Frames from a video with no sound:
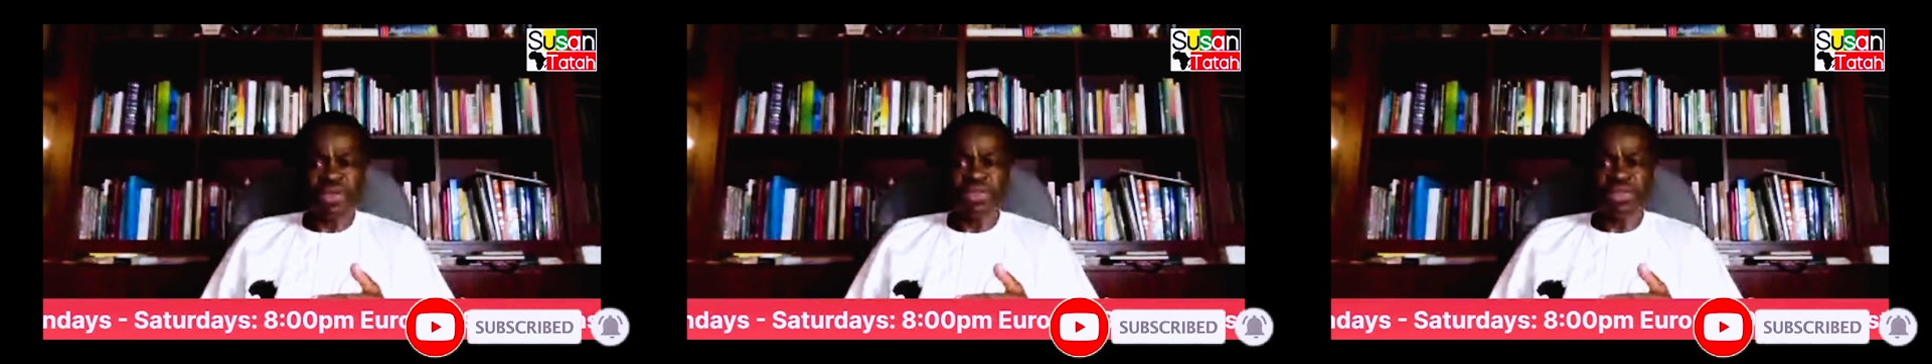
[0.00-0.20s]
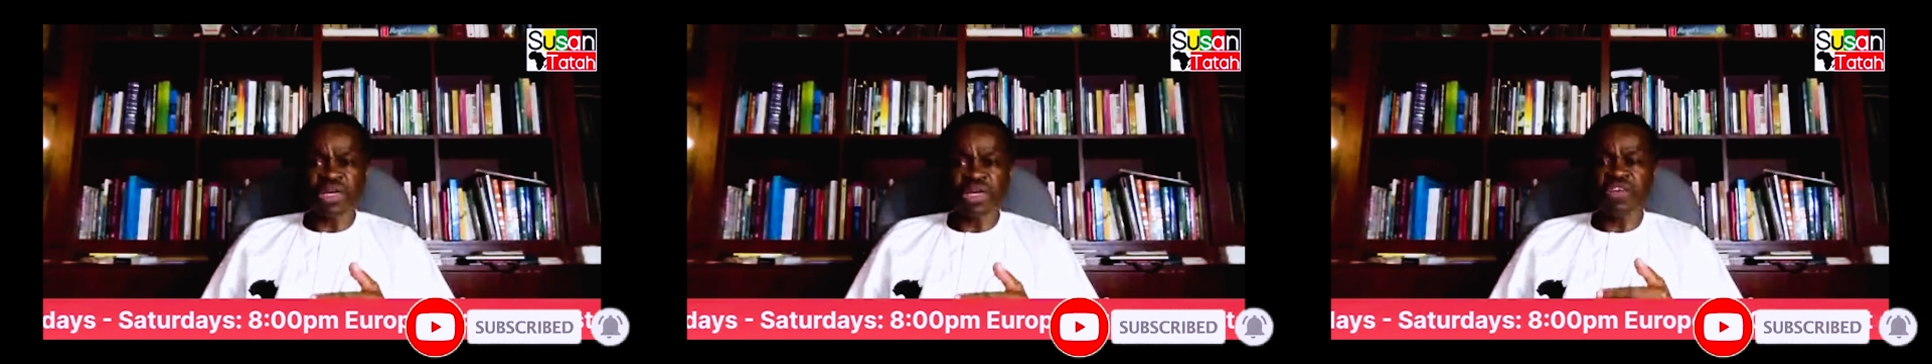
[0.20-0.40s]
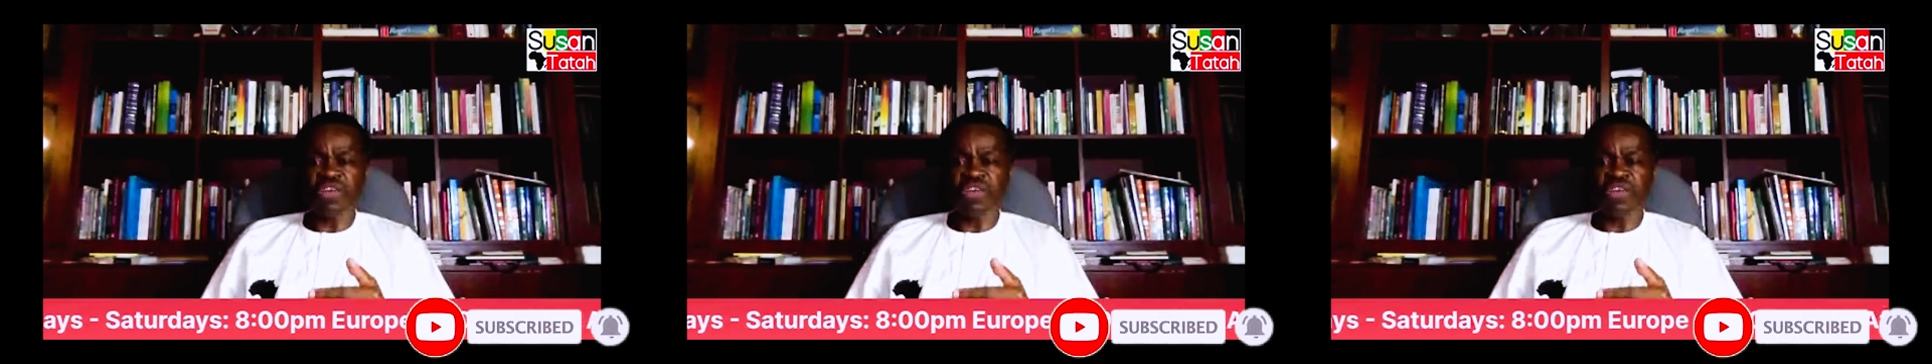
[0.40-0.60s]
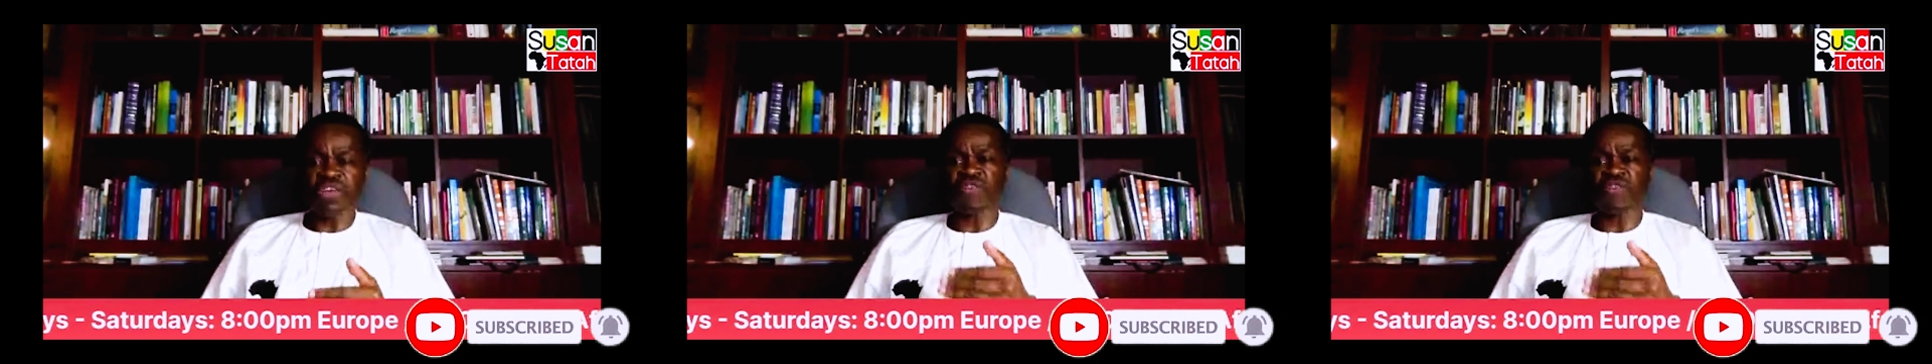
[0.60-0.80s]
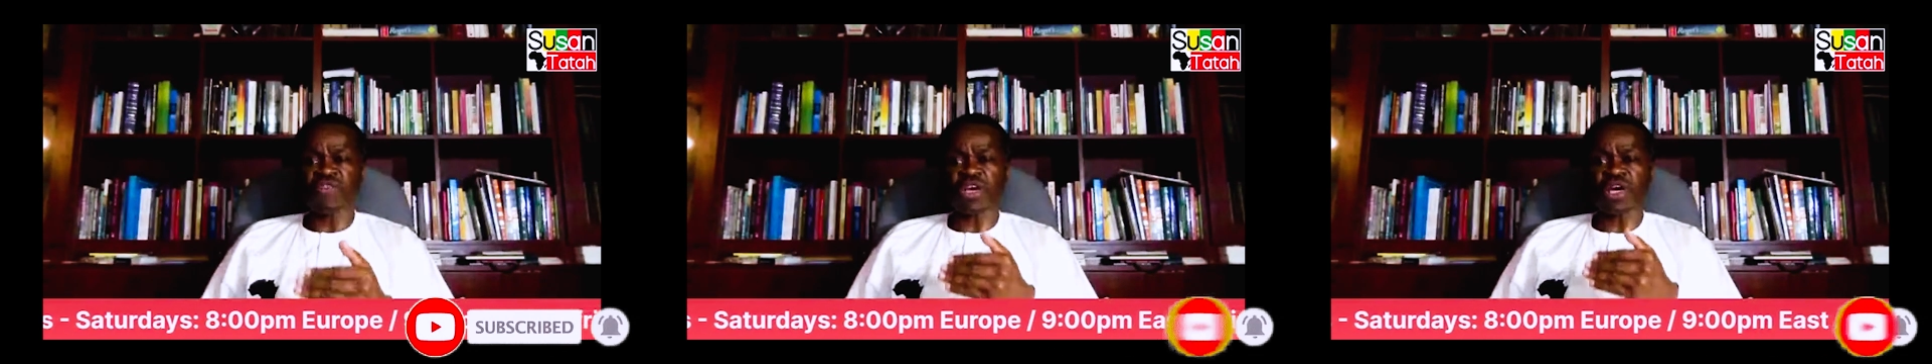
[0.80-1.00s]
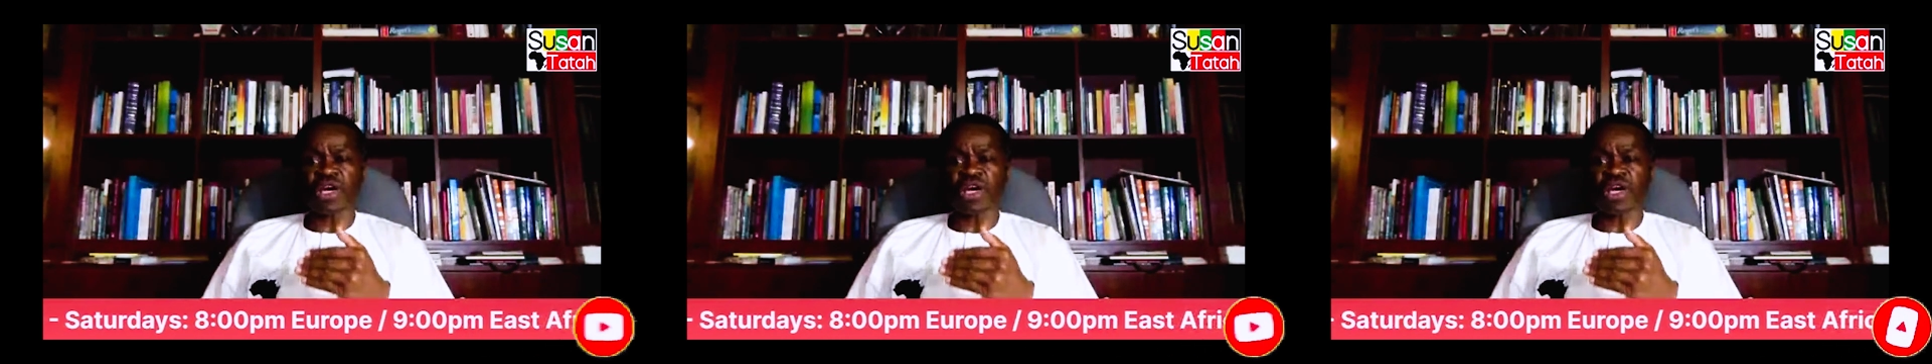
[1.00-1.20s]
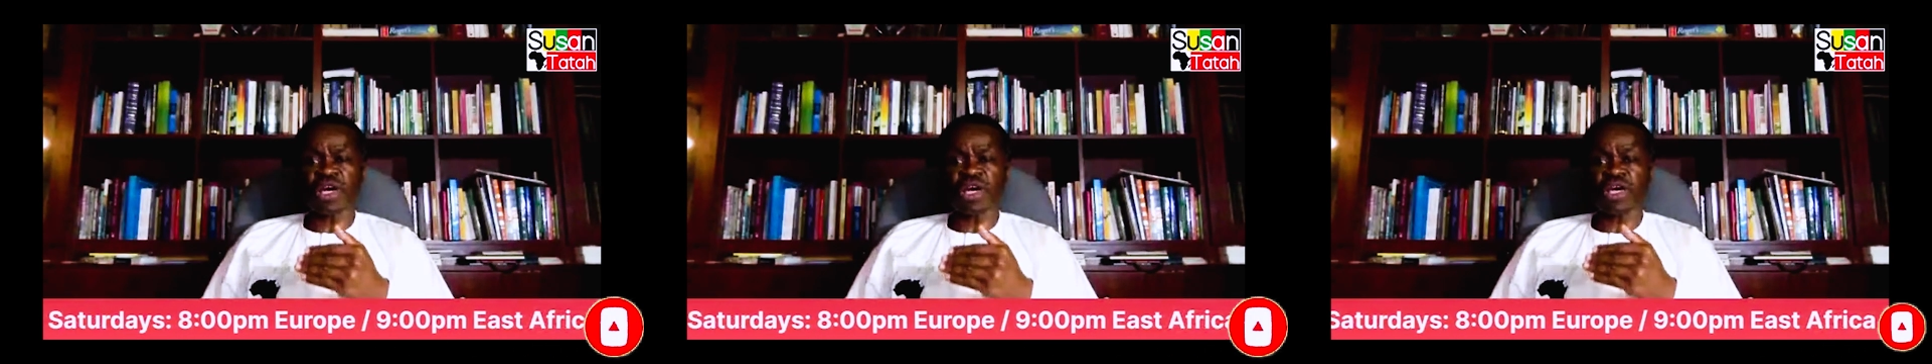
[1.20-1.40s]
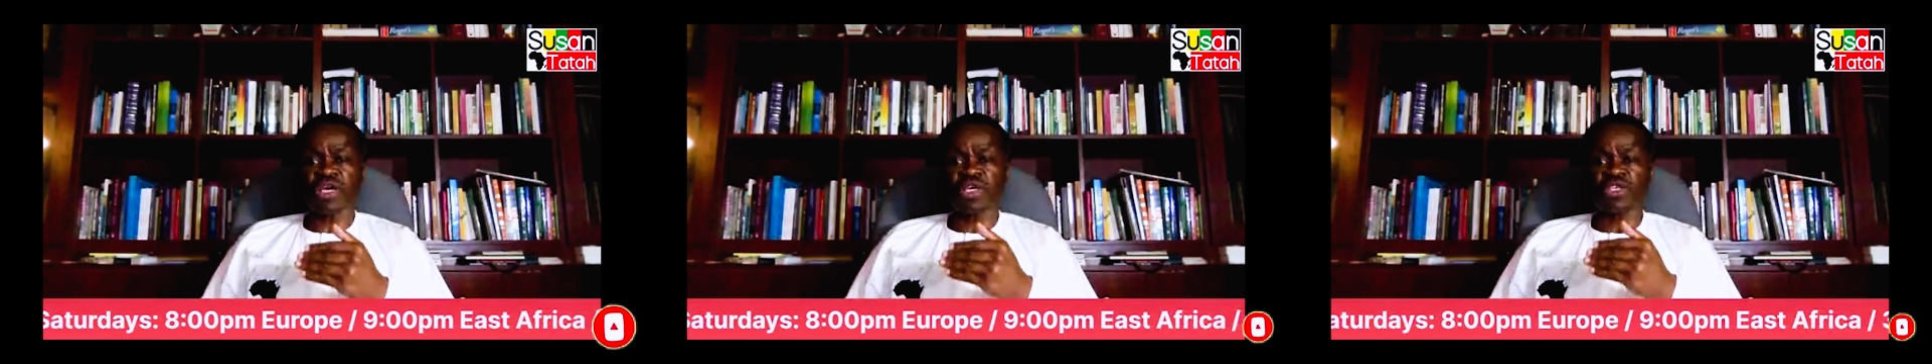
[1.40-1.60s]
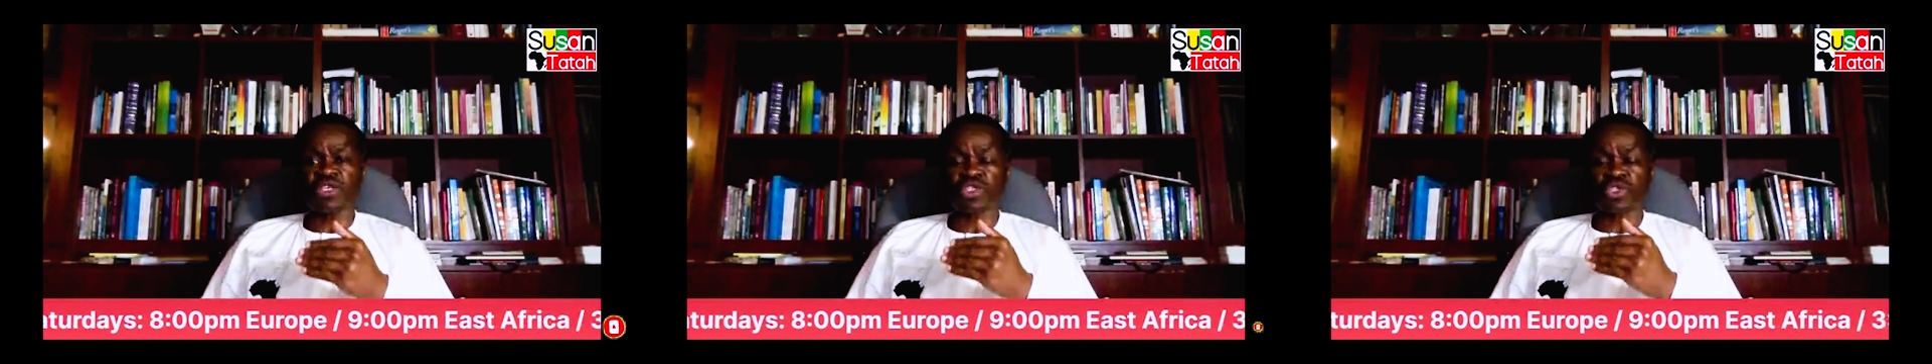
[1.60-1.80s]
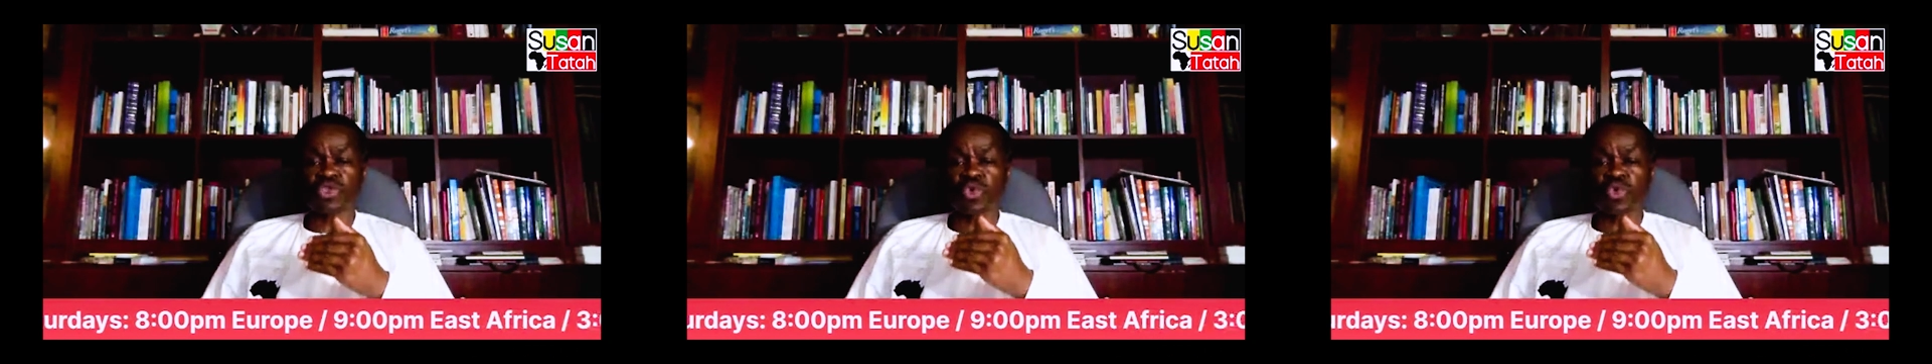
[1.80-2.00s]
that if Africa
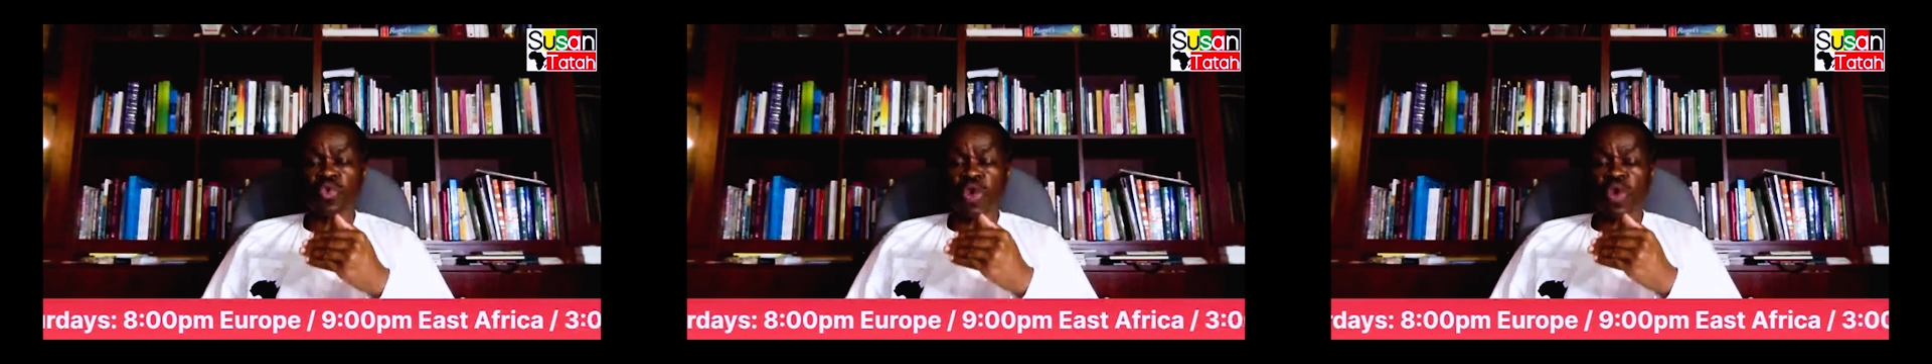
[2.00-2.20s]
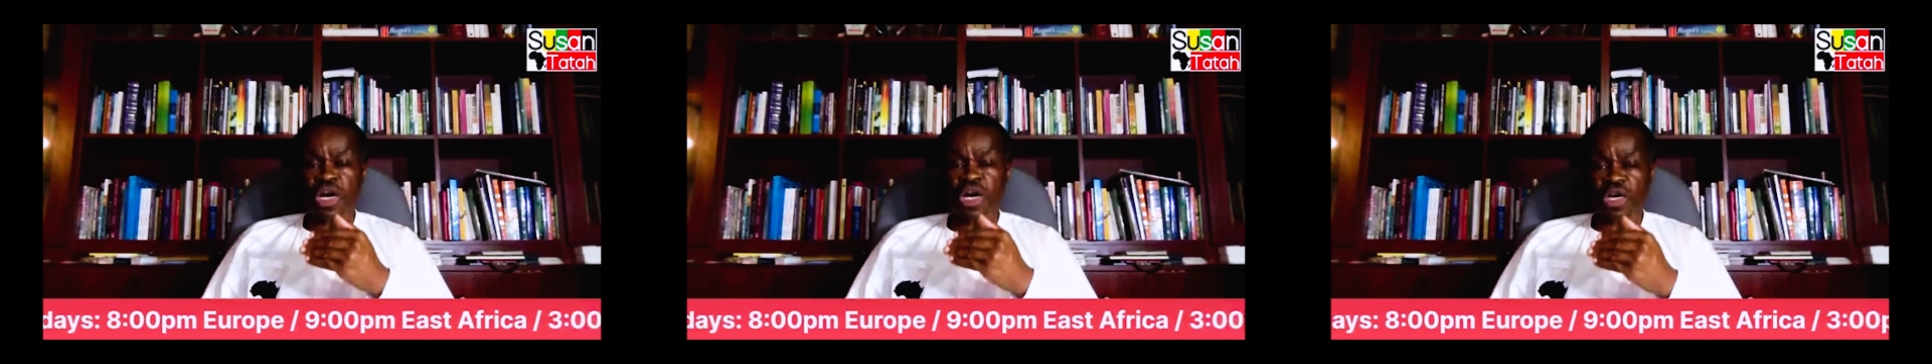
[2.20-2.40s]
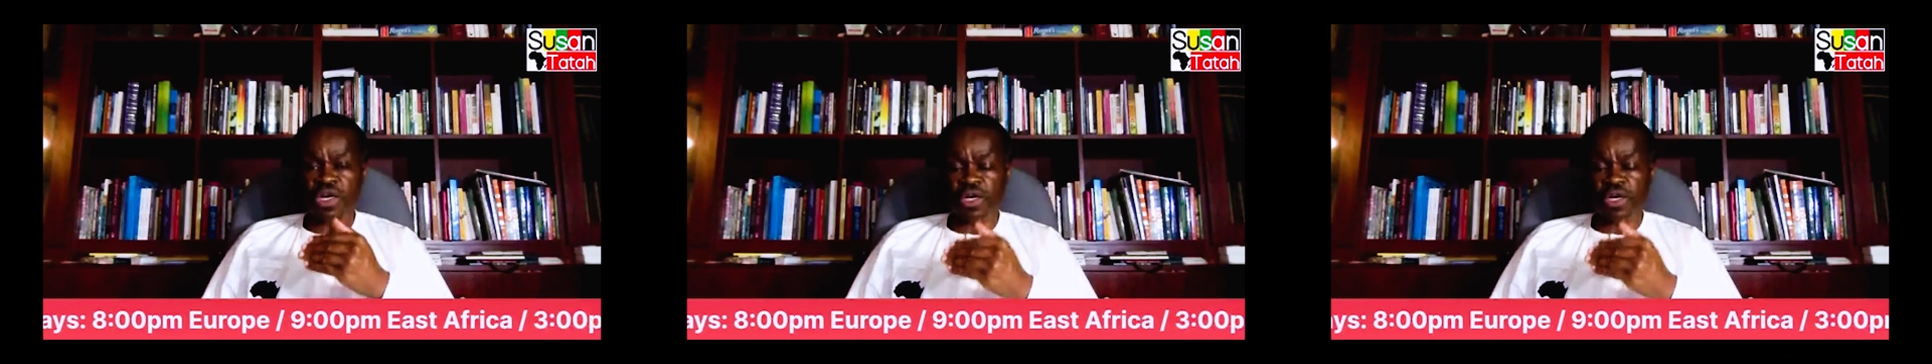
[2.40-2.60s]
is to work,